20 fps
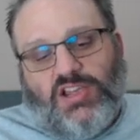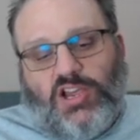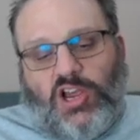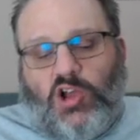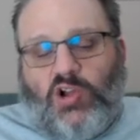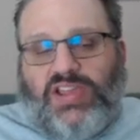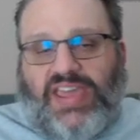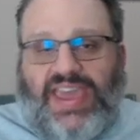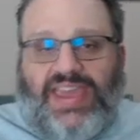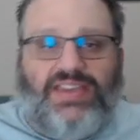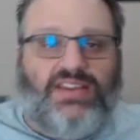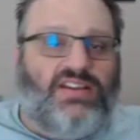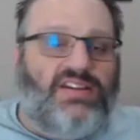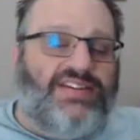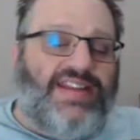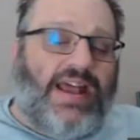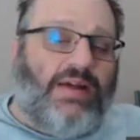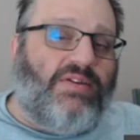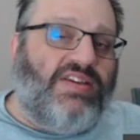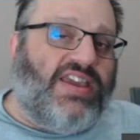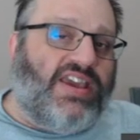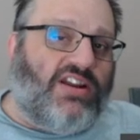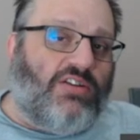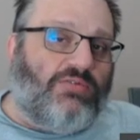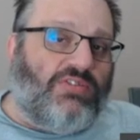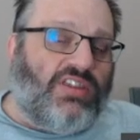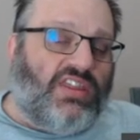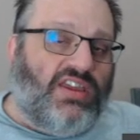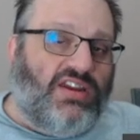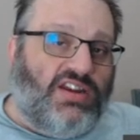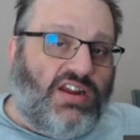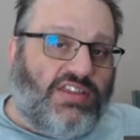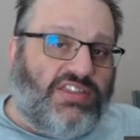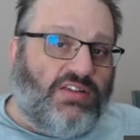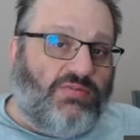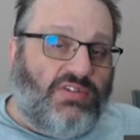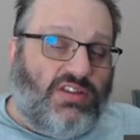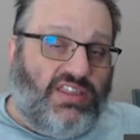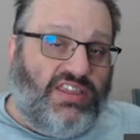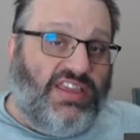Okay, now we get
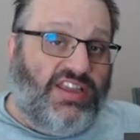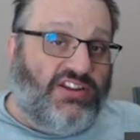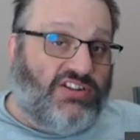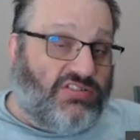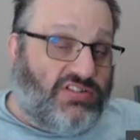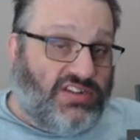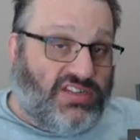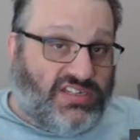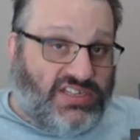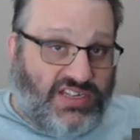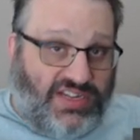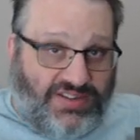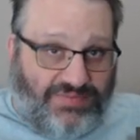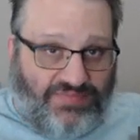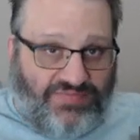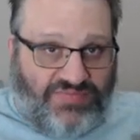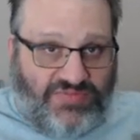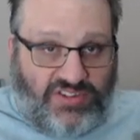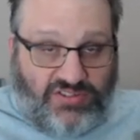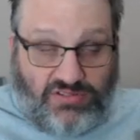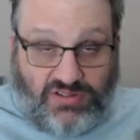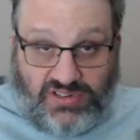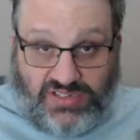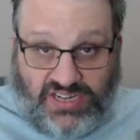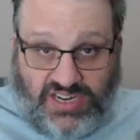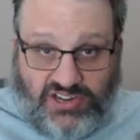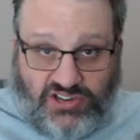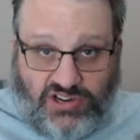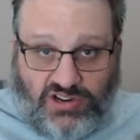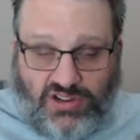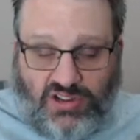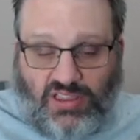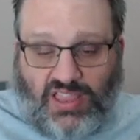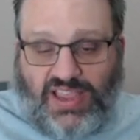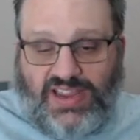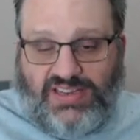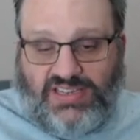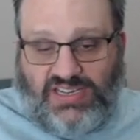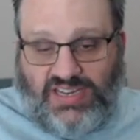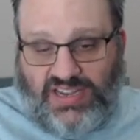another really interesting strategical
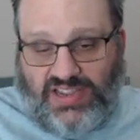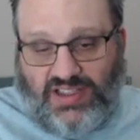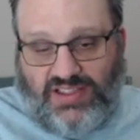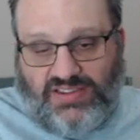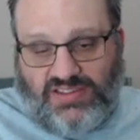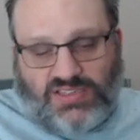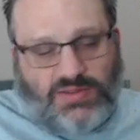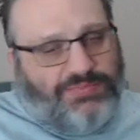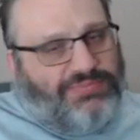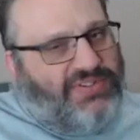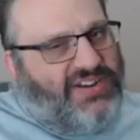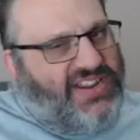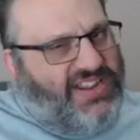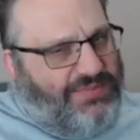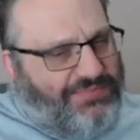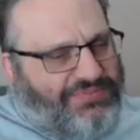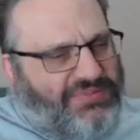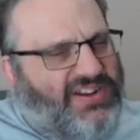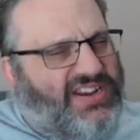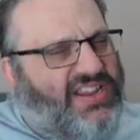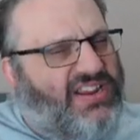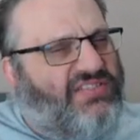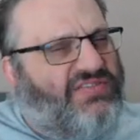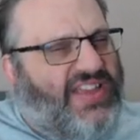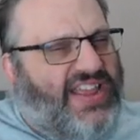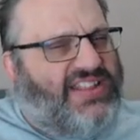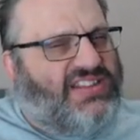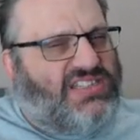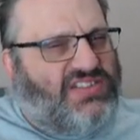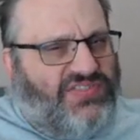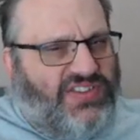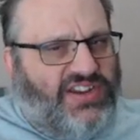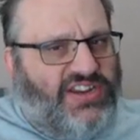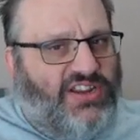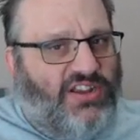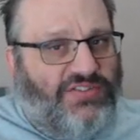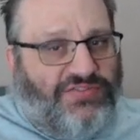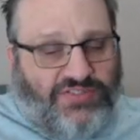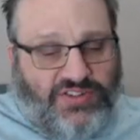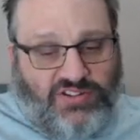idea. It's a pretty advanced
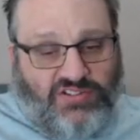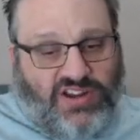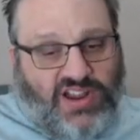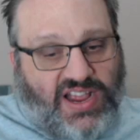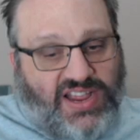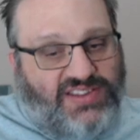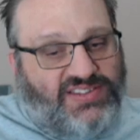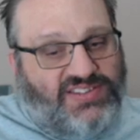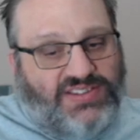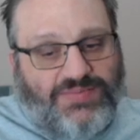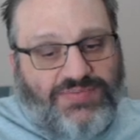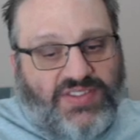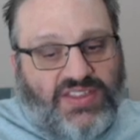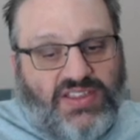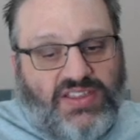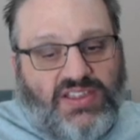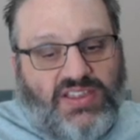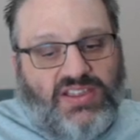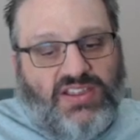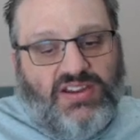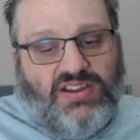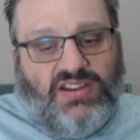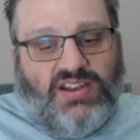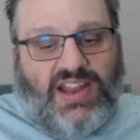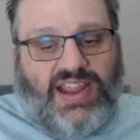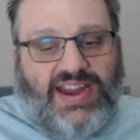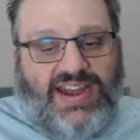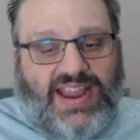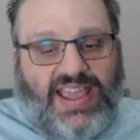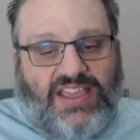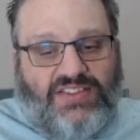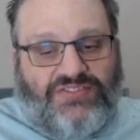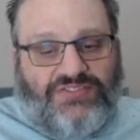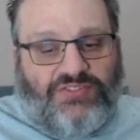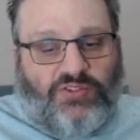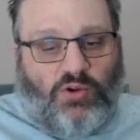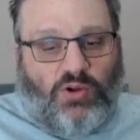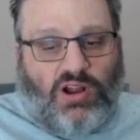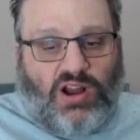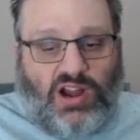video for you guys. Knight
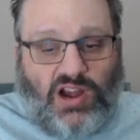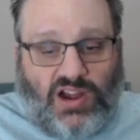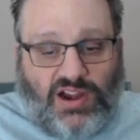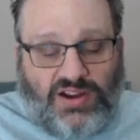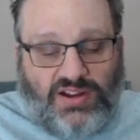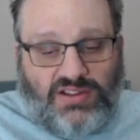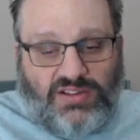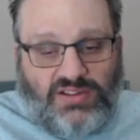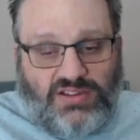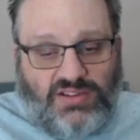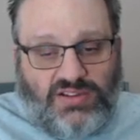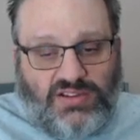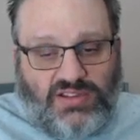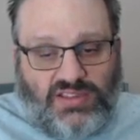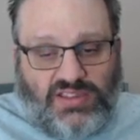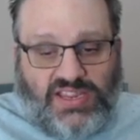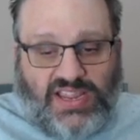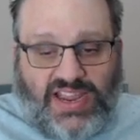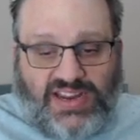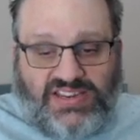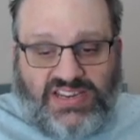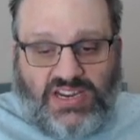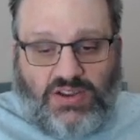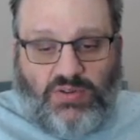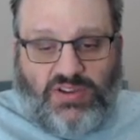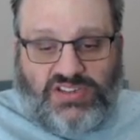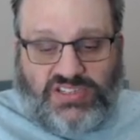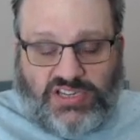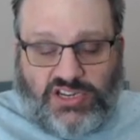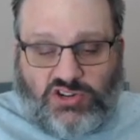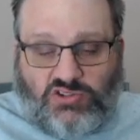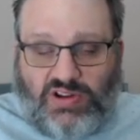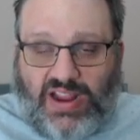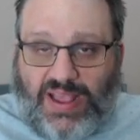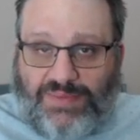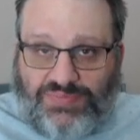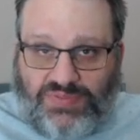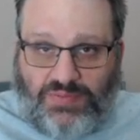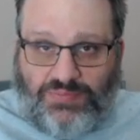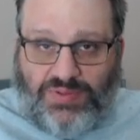a4, the idea was to
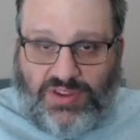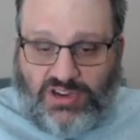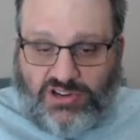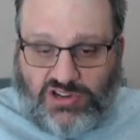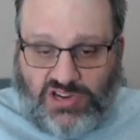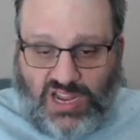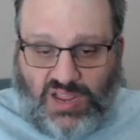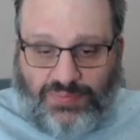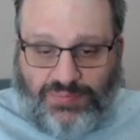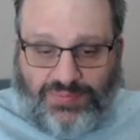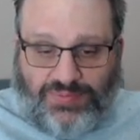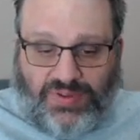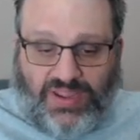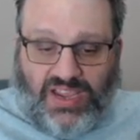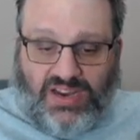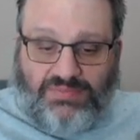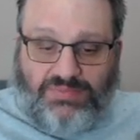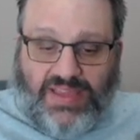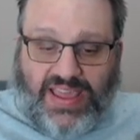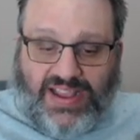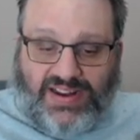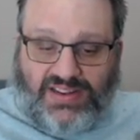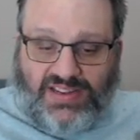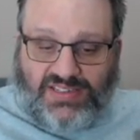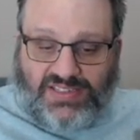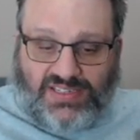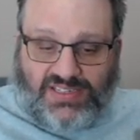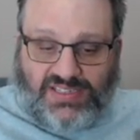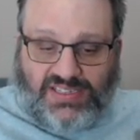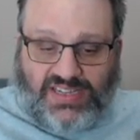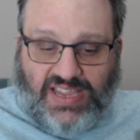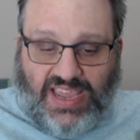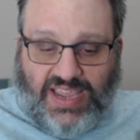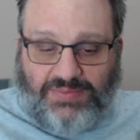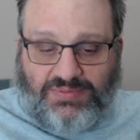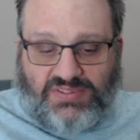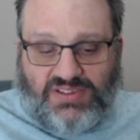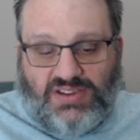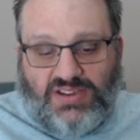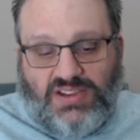trap the bishop, and Magnus
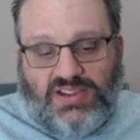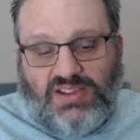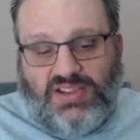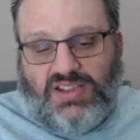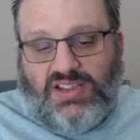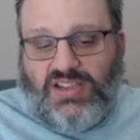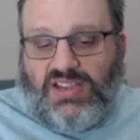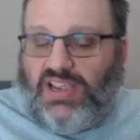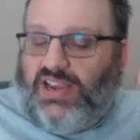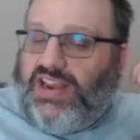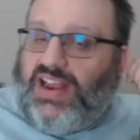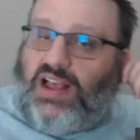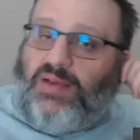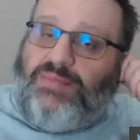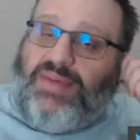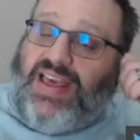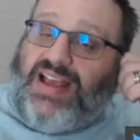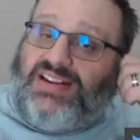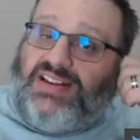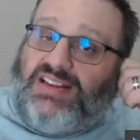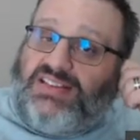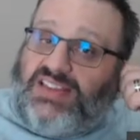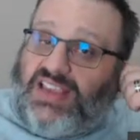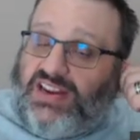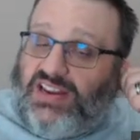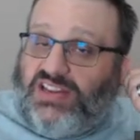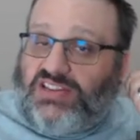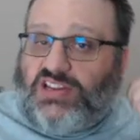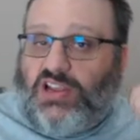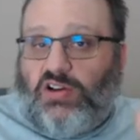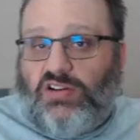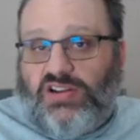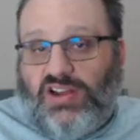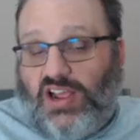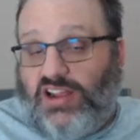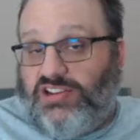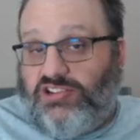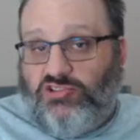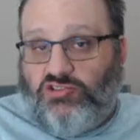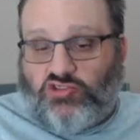escaped. And now Magnus had his own
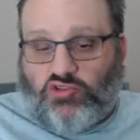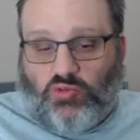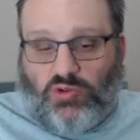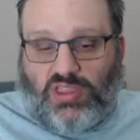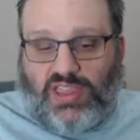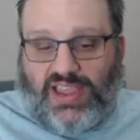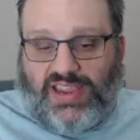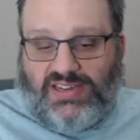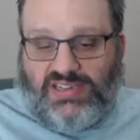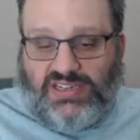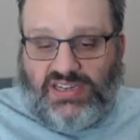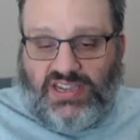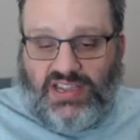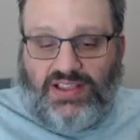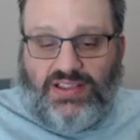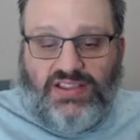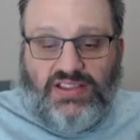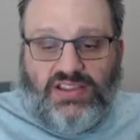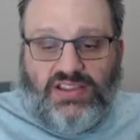unusual idea.